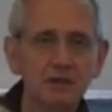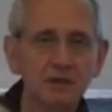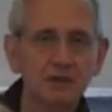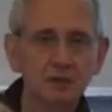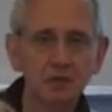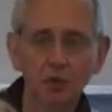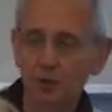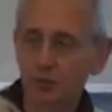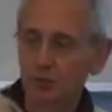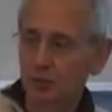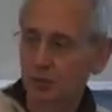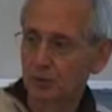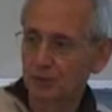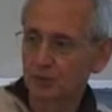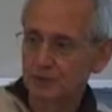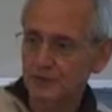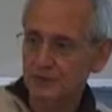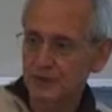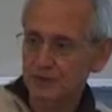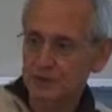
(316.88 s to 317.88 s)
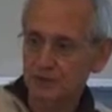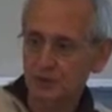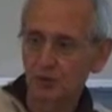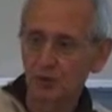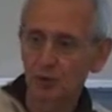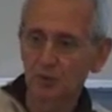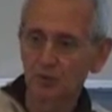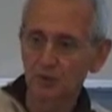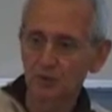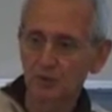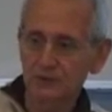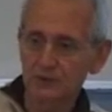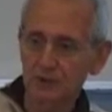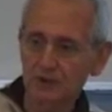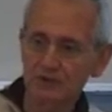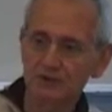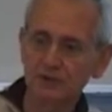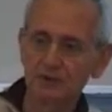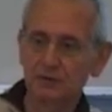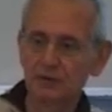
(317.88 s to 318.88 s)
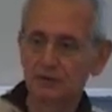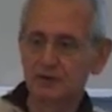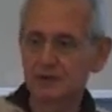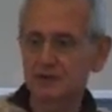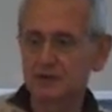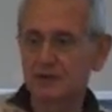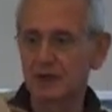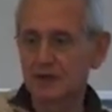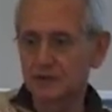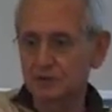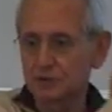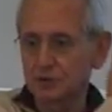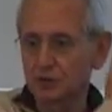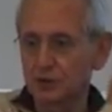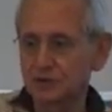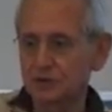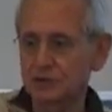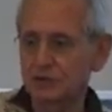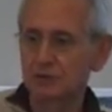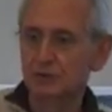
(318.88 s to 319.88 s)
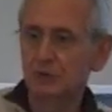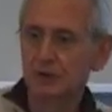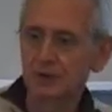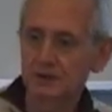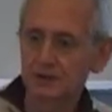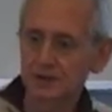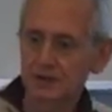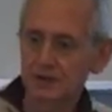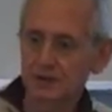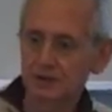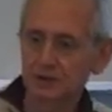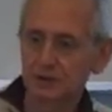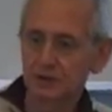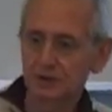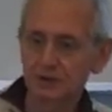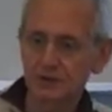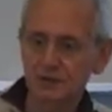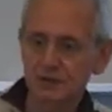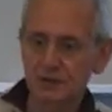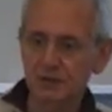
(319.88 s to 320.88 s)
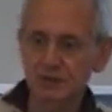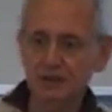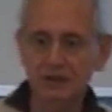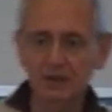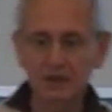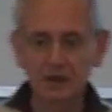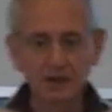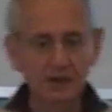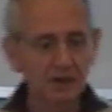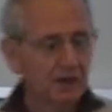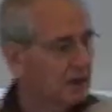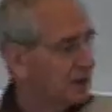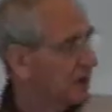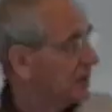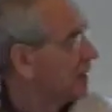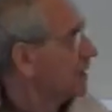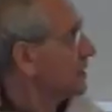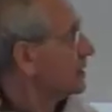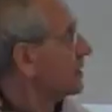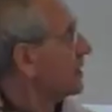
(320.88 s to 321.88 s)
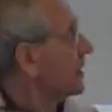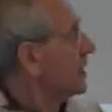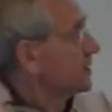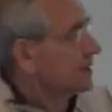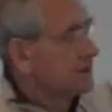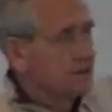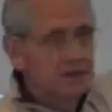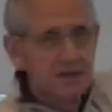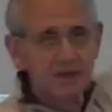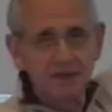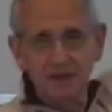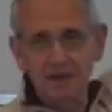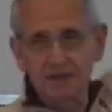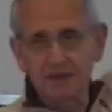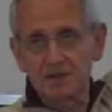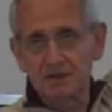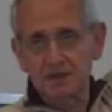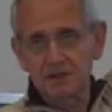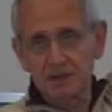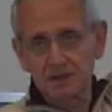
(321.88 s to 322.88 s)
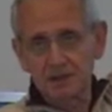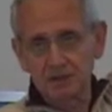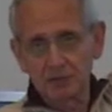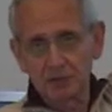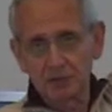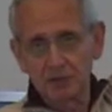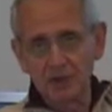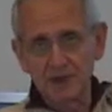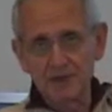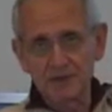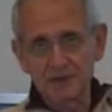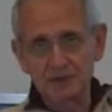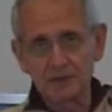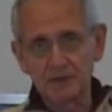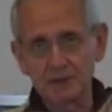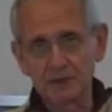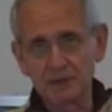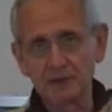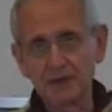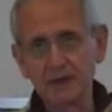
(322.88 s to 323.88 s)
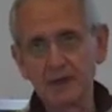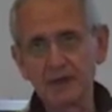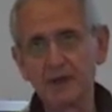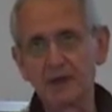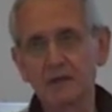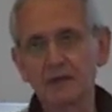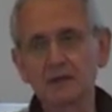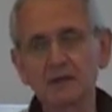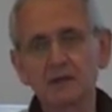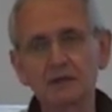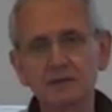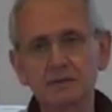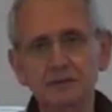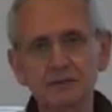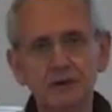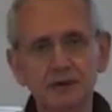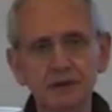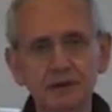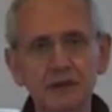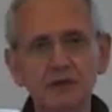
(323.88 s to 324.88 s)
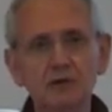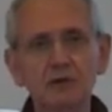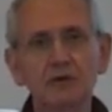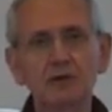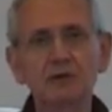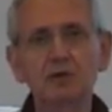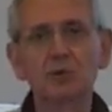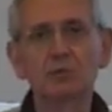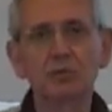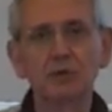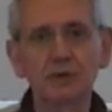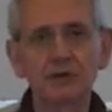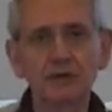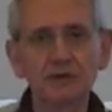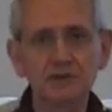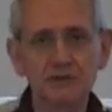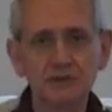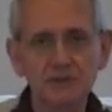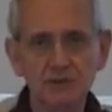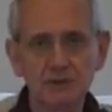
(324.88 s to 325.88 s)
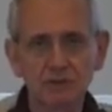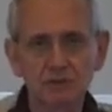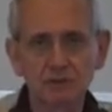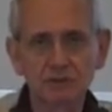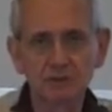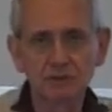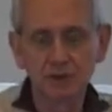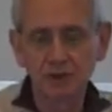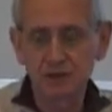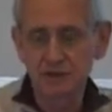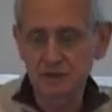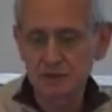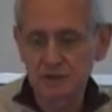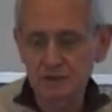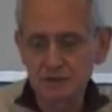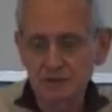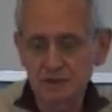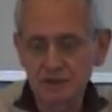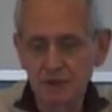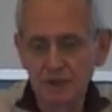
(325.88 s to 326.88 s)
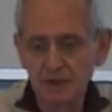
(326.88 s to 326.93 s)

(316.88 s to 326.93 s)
core purpose as core purpose activities like surgery, medicine, nursing, theaters. Theaters are the places where they hold operations on patients,